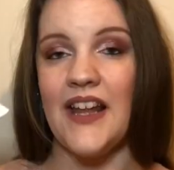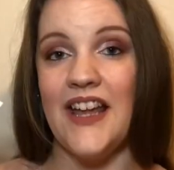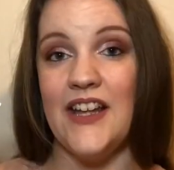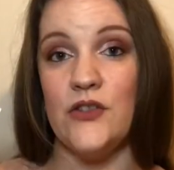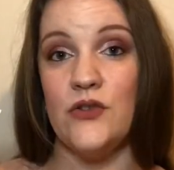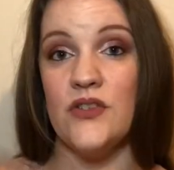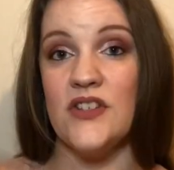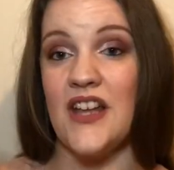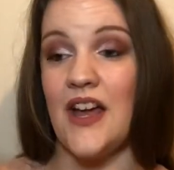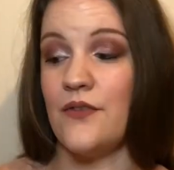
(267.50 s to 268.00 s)
It
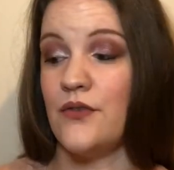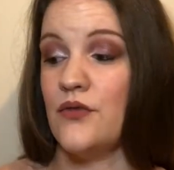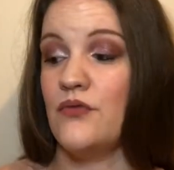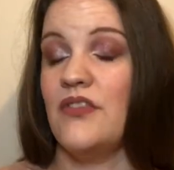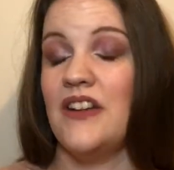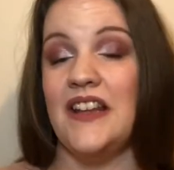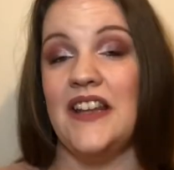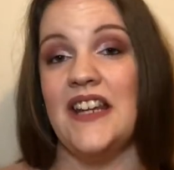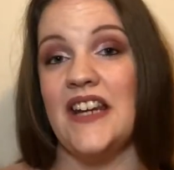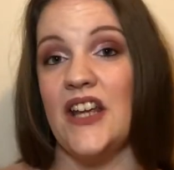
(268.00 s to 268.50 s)
does have a
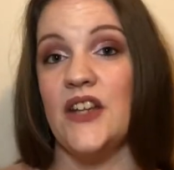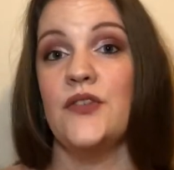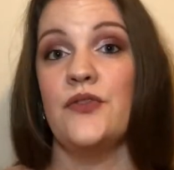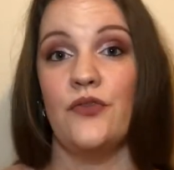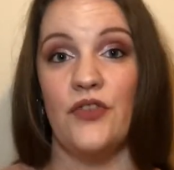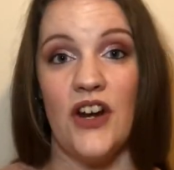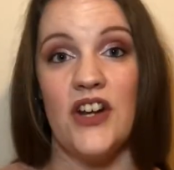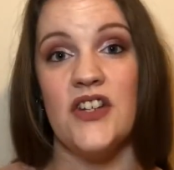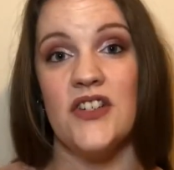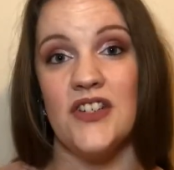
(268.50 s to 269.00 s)
really nice
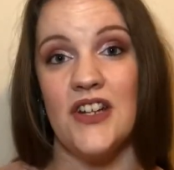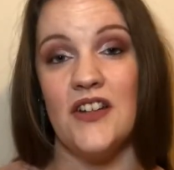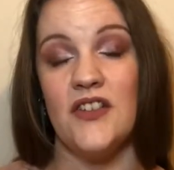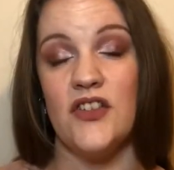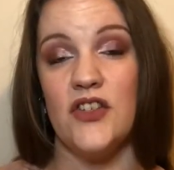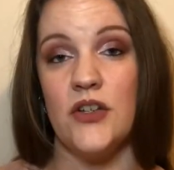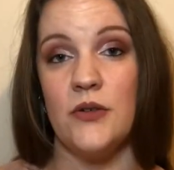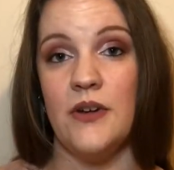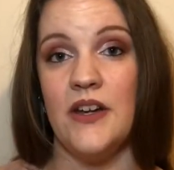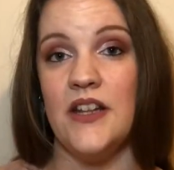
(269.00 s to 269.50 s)
fresh
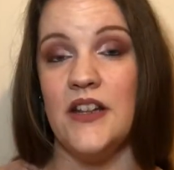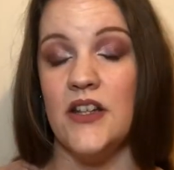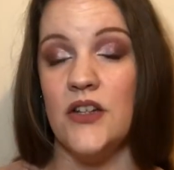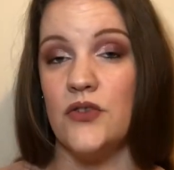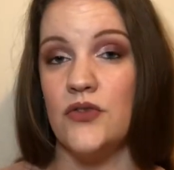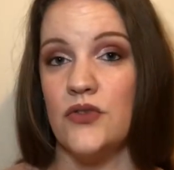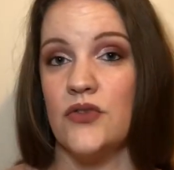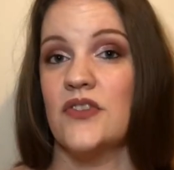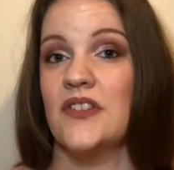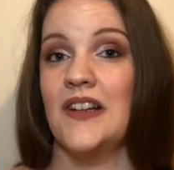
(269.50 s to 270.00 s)
scent to it
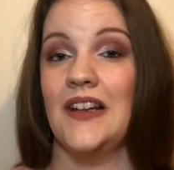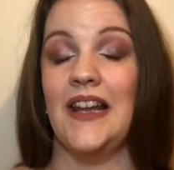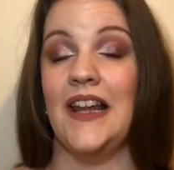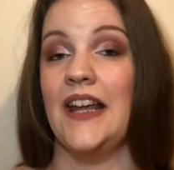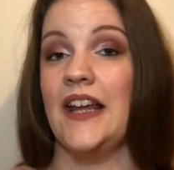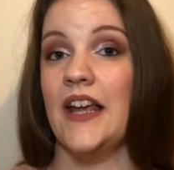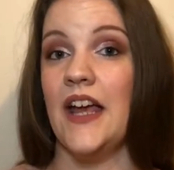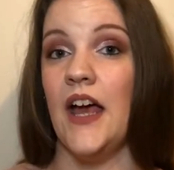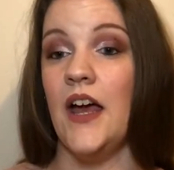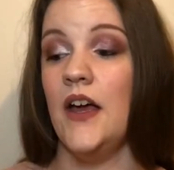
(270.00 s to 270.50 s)
that doesn't
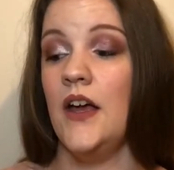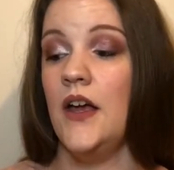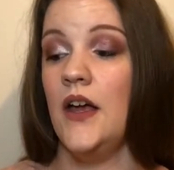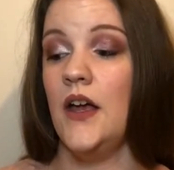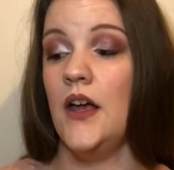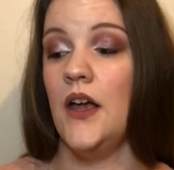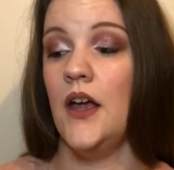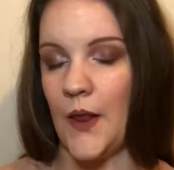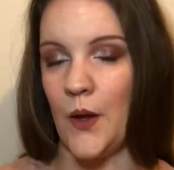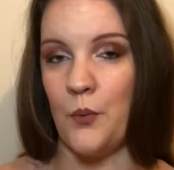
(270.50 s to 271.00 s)
linger,
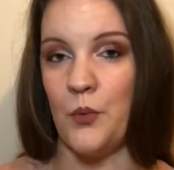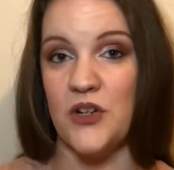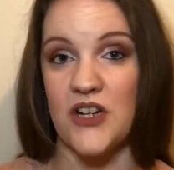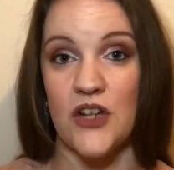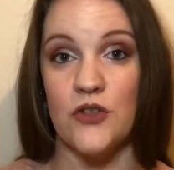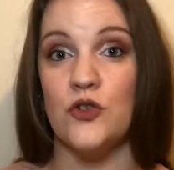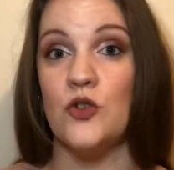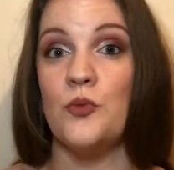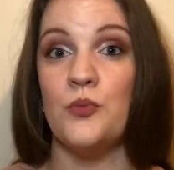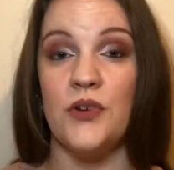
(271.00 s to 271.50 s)
which
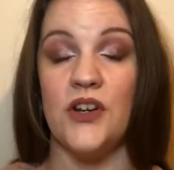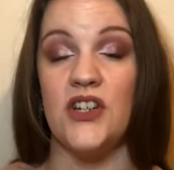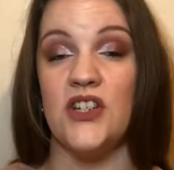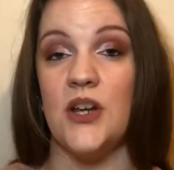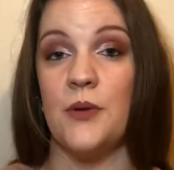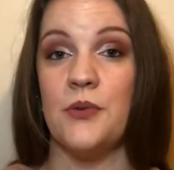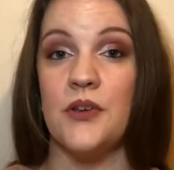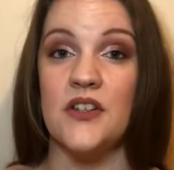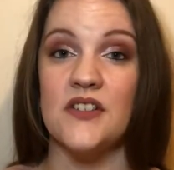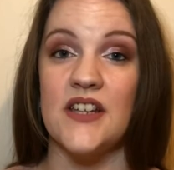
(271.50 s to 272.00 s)
I do
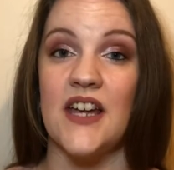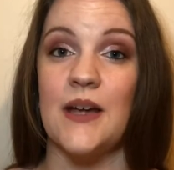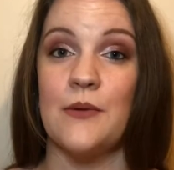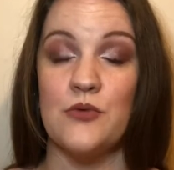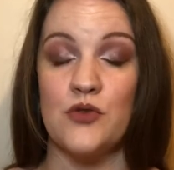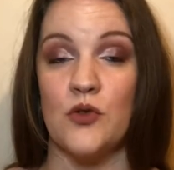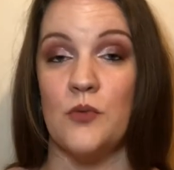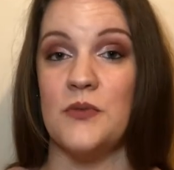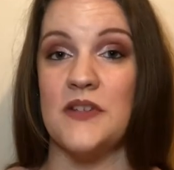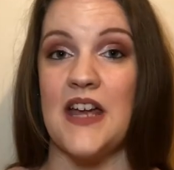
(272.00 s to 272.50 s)
appreciate because I am
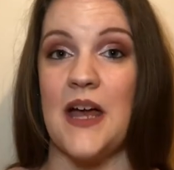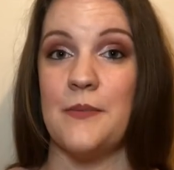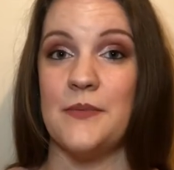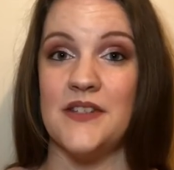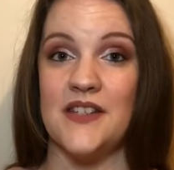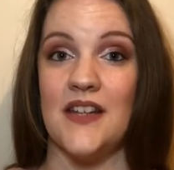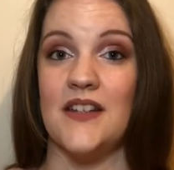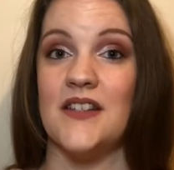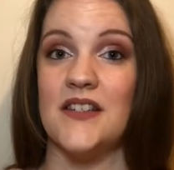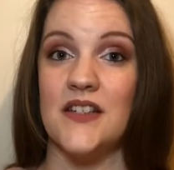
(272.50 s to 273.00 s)
sometimes
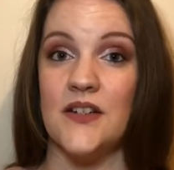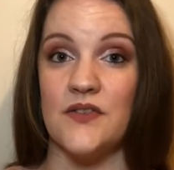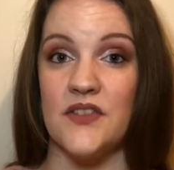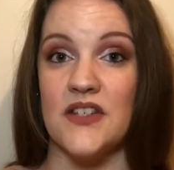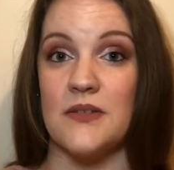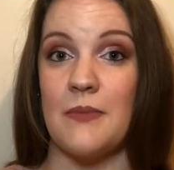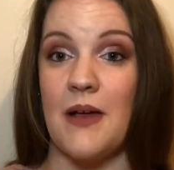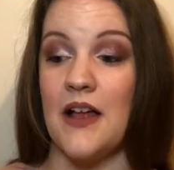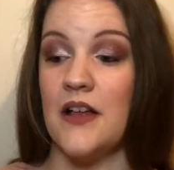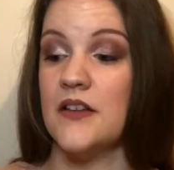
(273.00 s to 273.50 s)
sensitive to
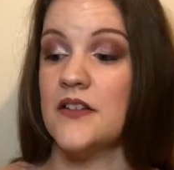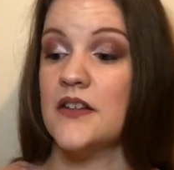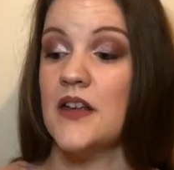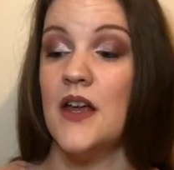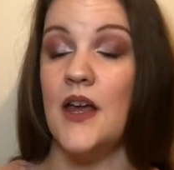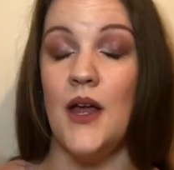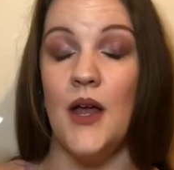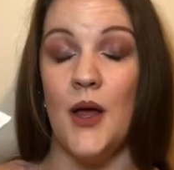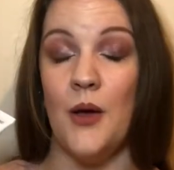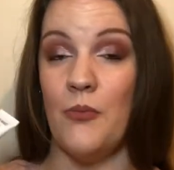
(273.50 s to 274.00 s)
smells,
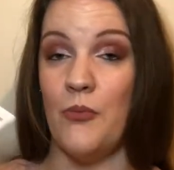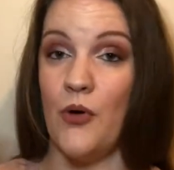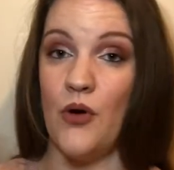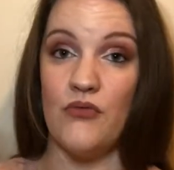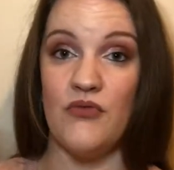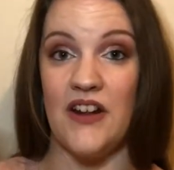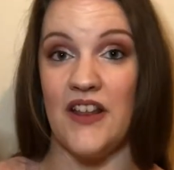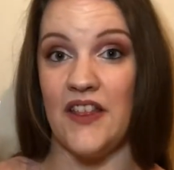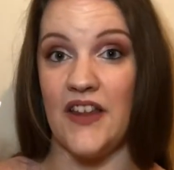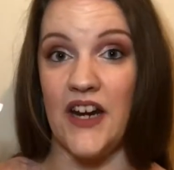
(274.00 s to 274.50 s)
but
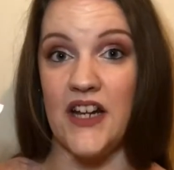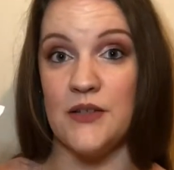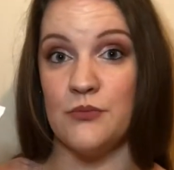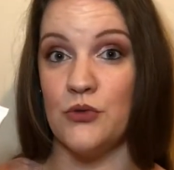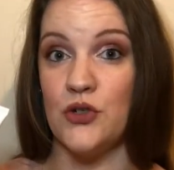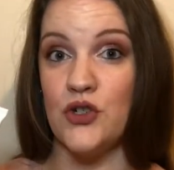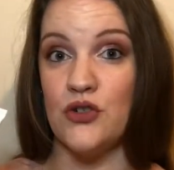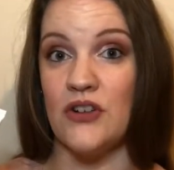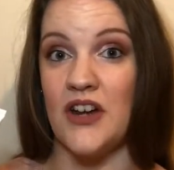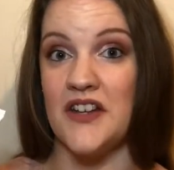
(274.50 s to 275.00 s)
really nice
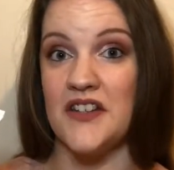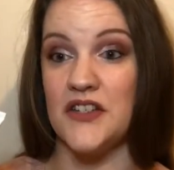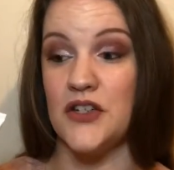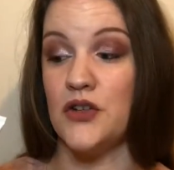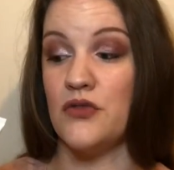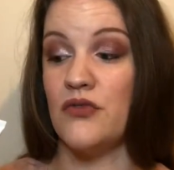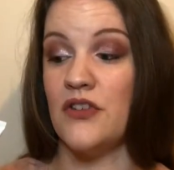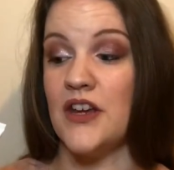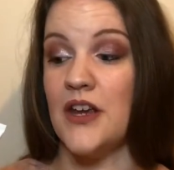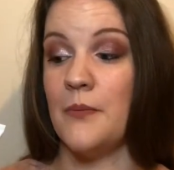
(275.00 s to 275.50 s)
moisturising
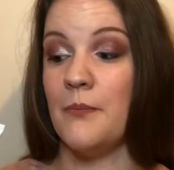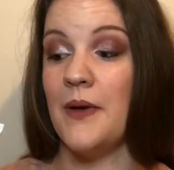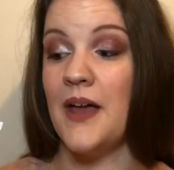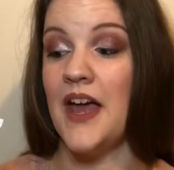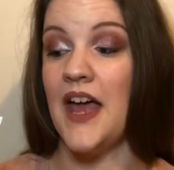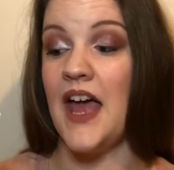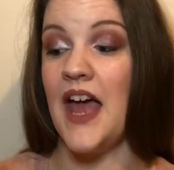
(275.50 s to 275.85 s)
cream.